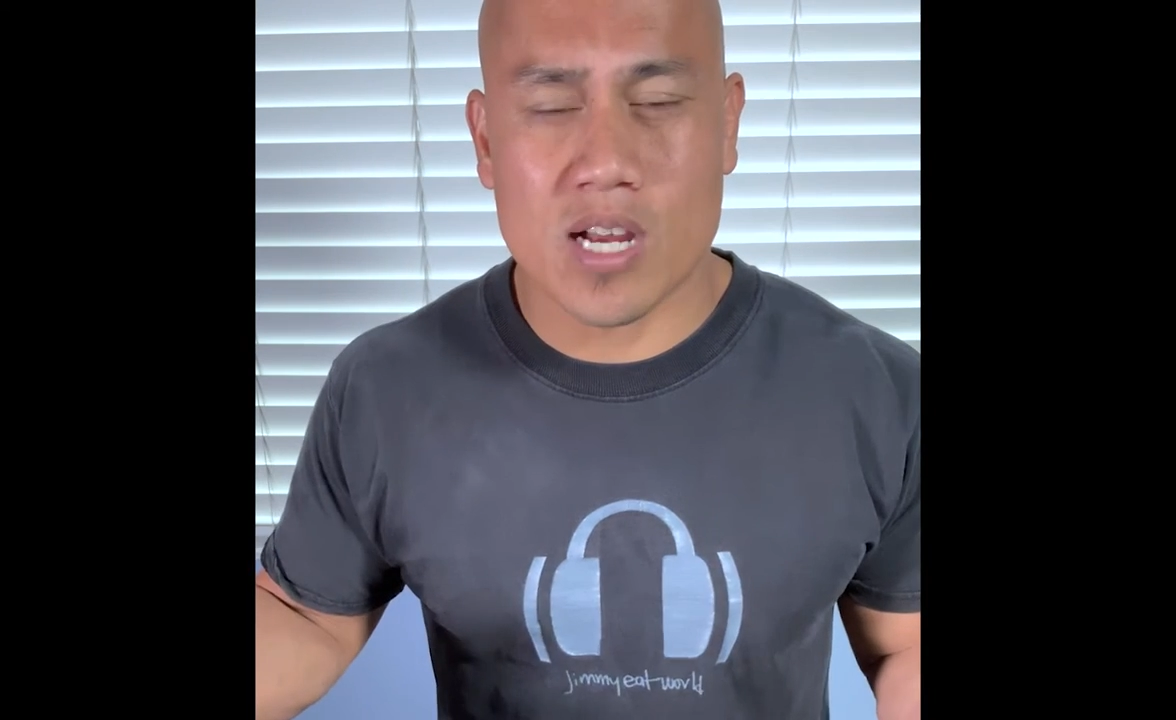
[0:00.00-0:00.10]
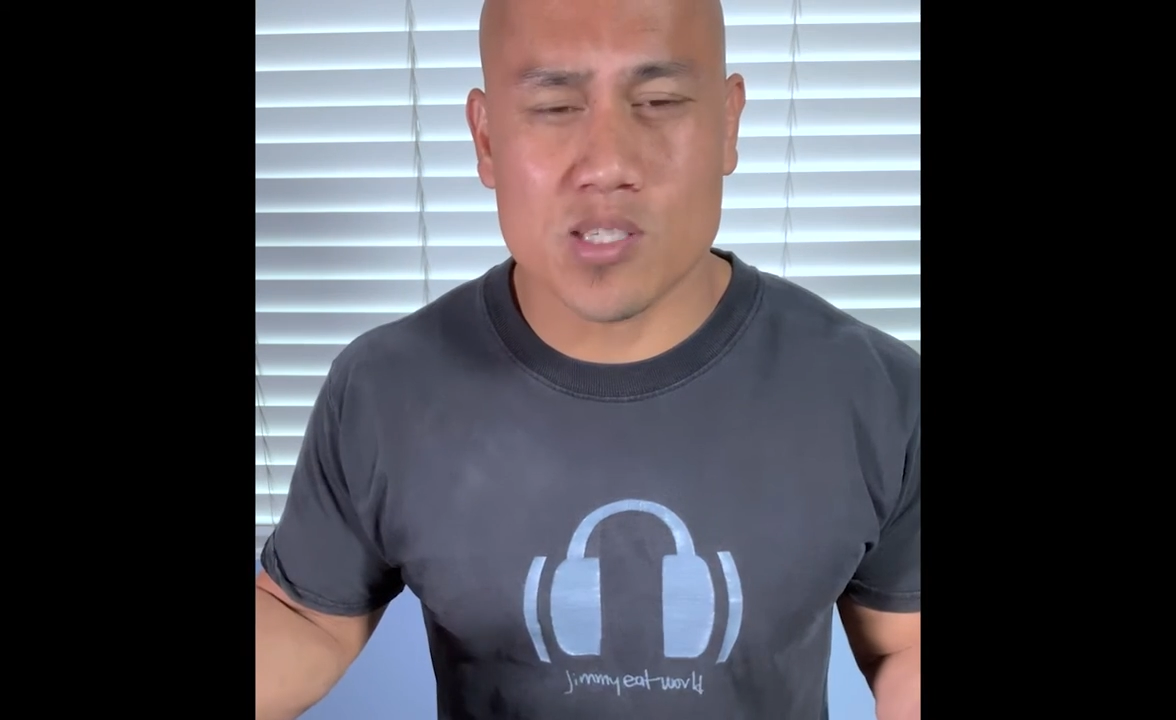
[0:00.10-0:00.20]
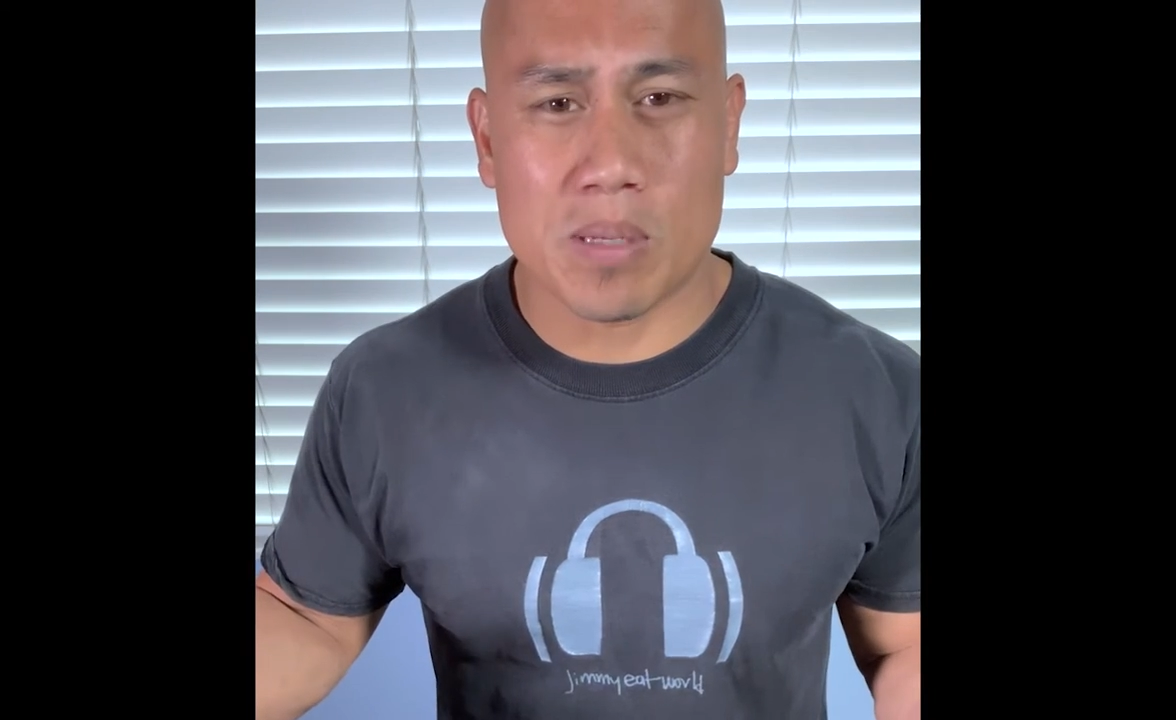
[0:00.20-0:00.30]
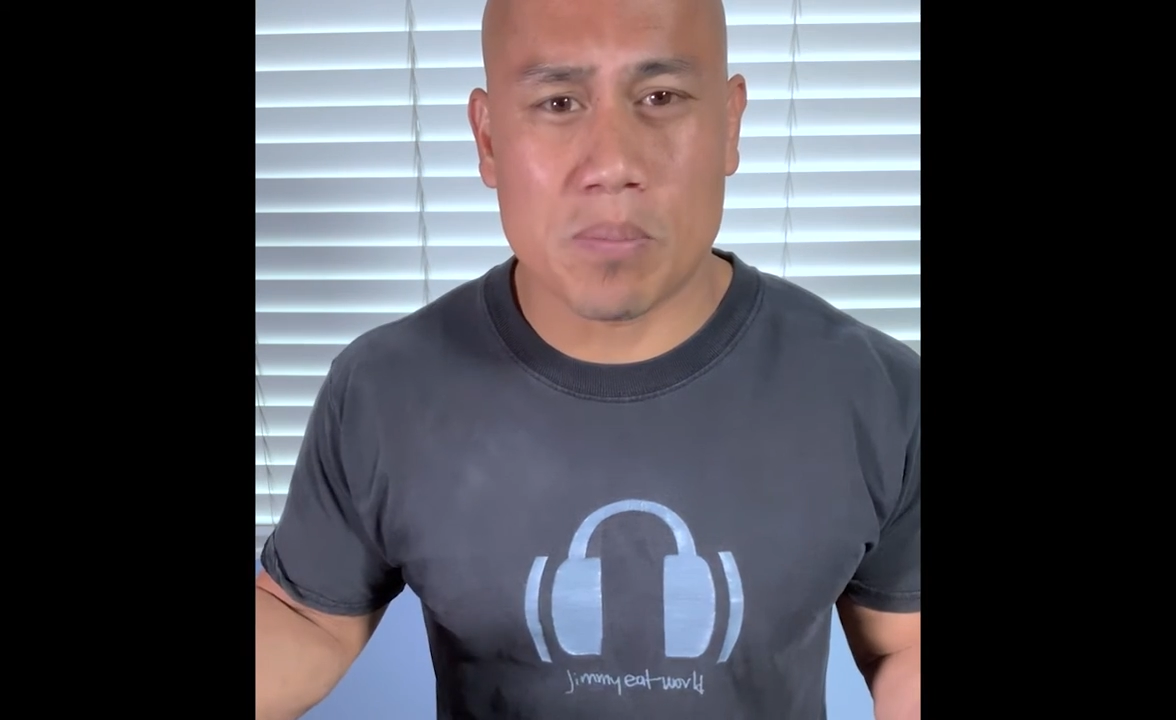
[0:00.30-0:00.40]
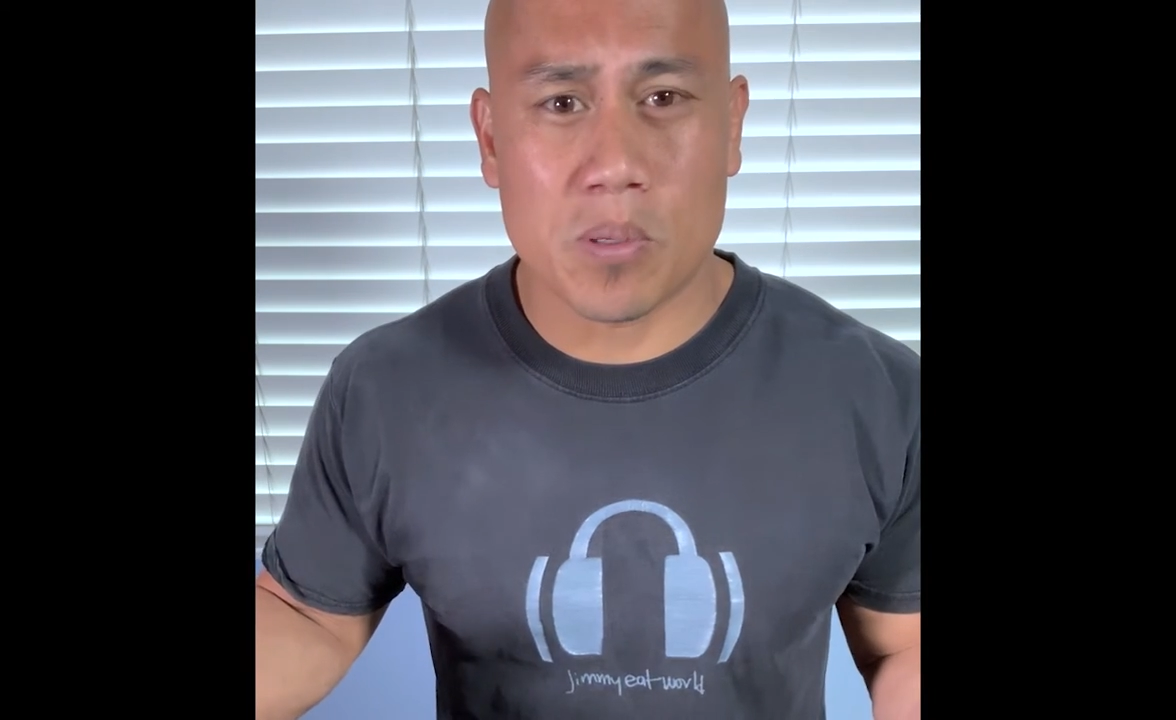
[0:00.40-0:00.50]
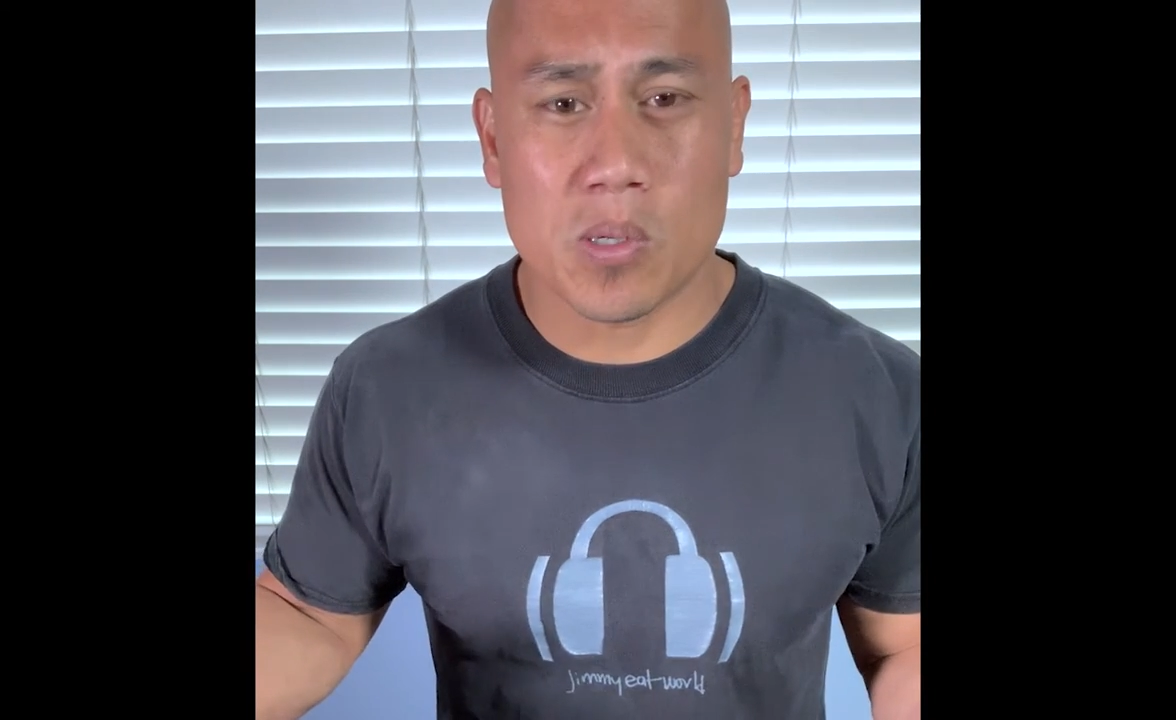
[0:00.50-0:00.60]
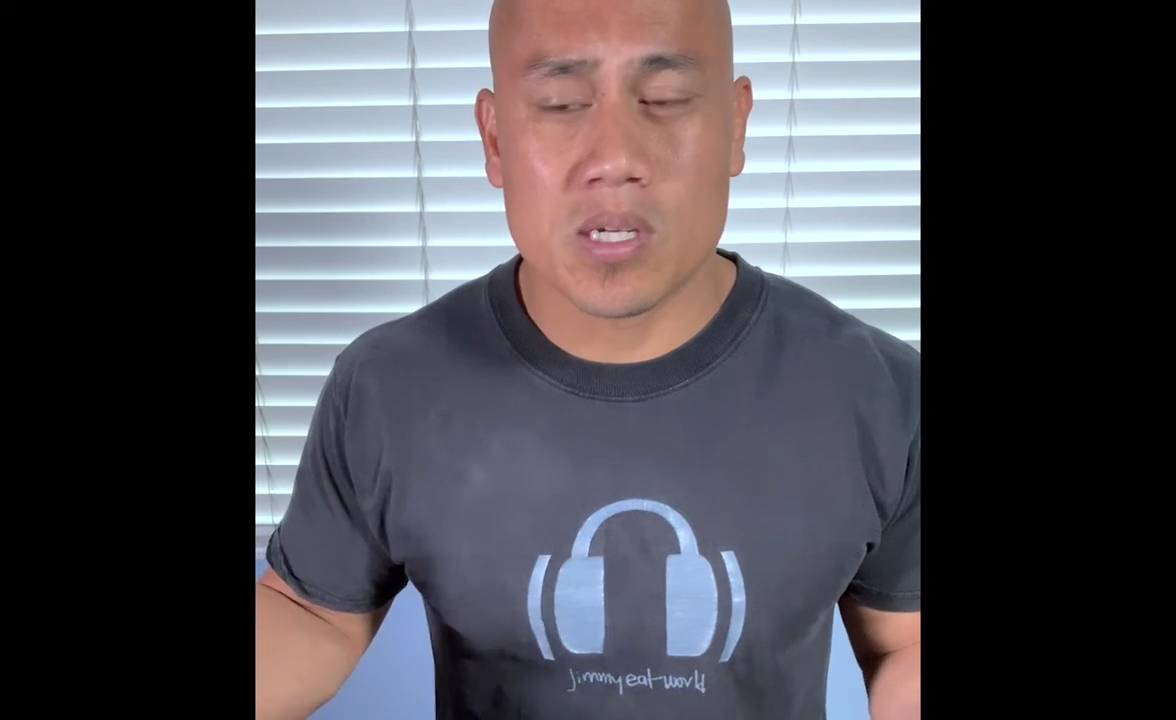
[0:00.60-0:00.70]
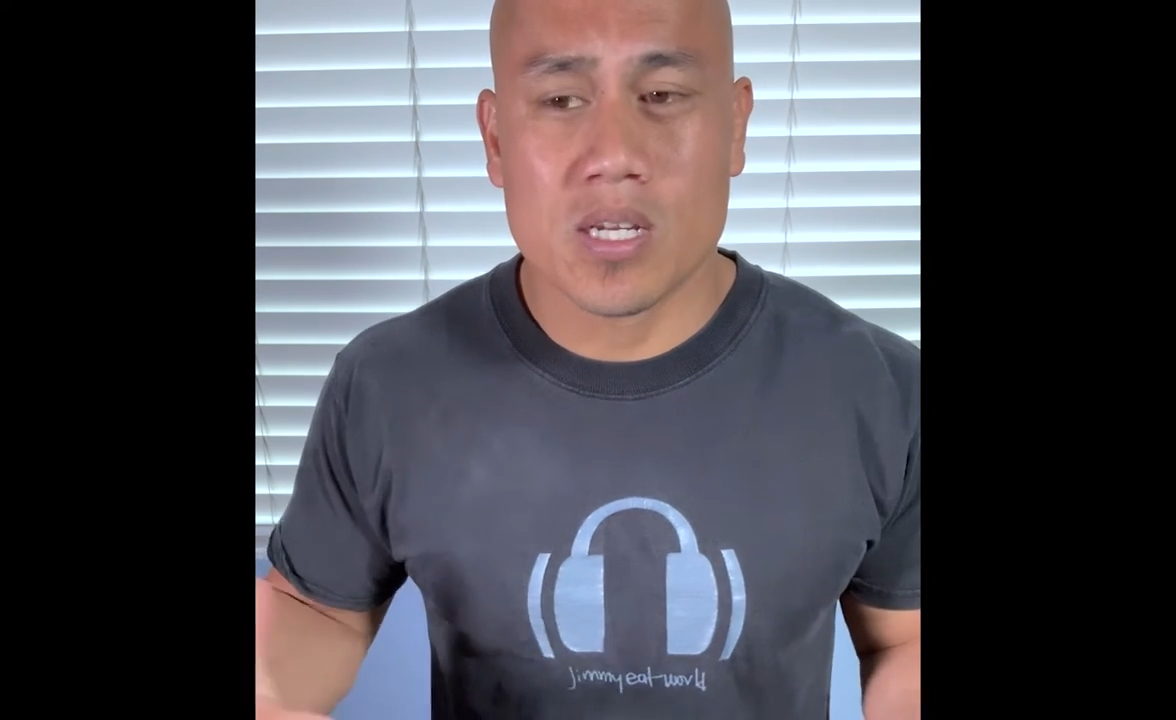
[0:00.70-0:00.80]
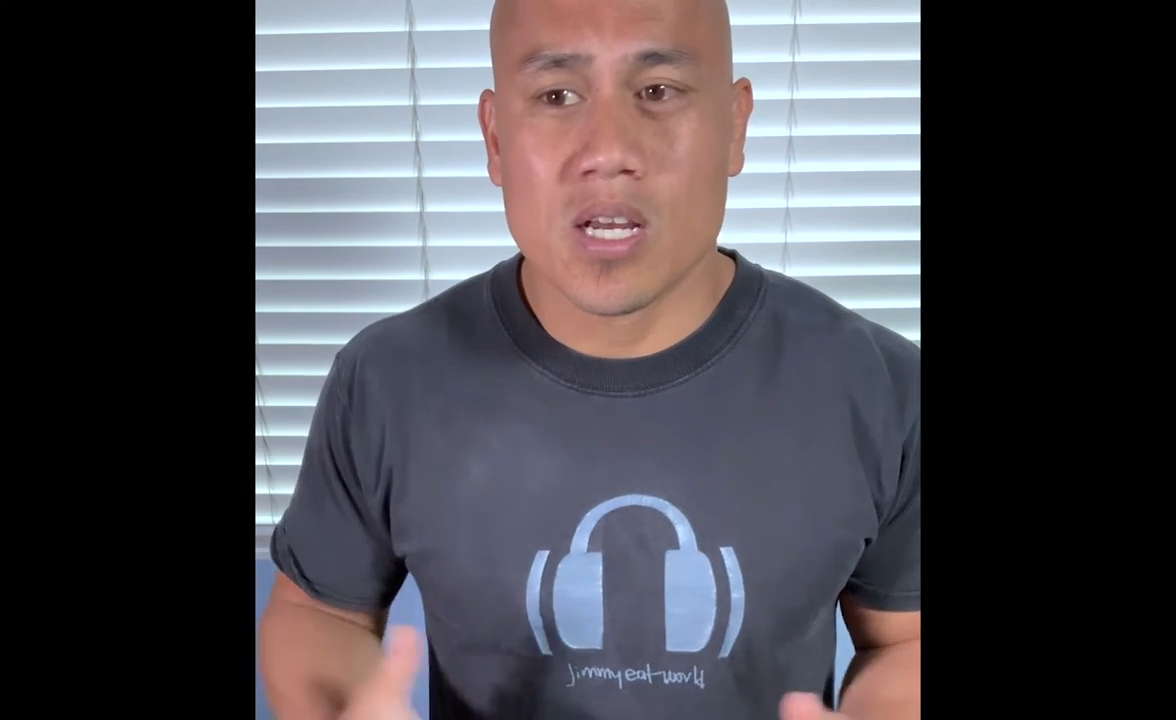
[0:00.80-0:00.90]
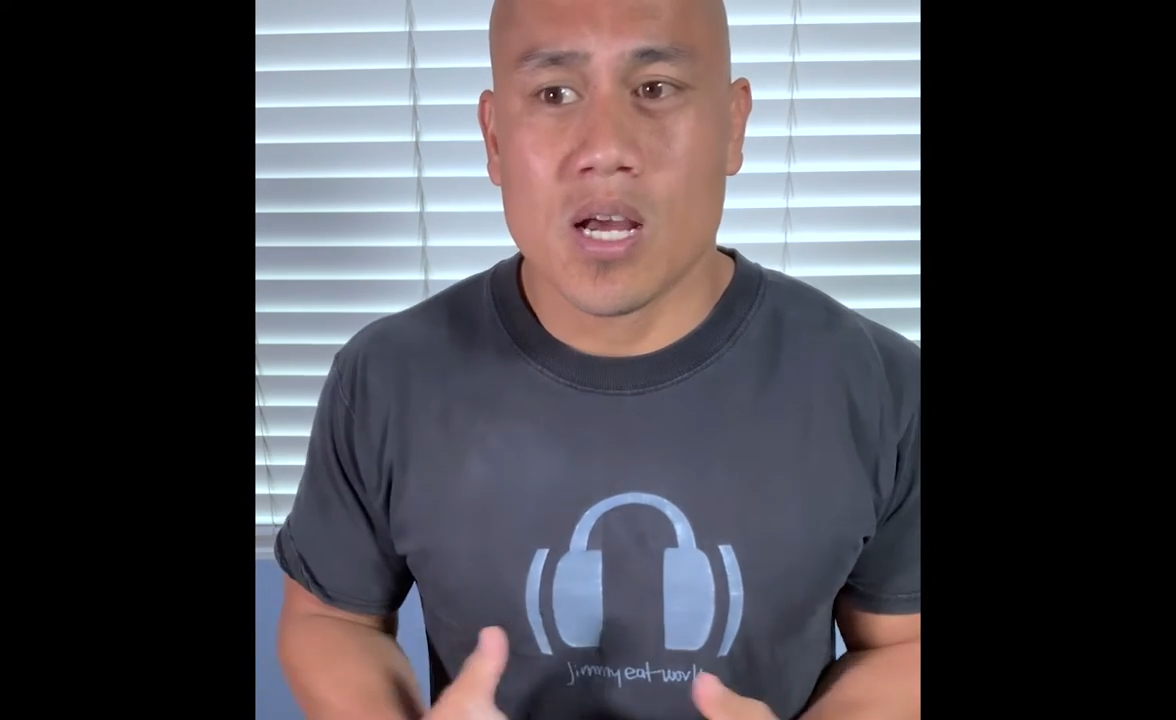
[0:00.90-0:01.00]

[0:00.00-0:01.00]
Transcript: kinds of people?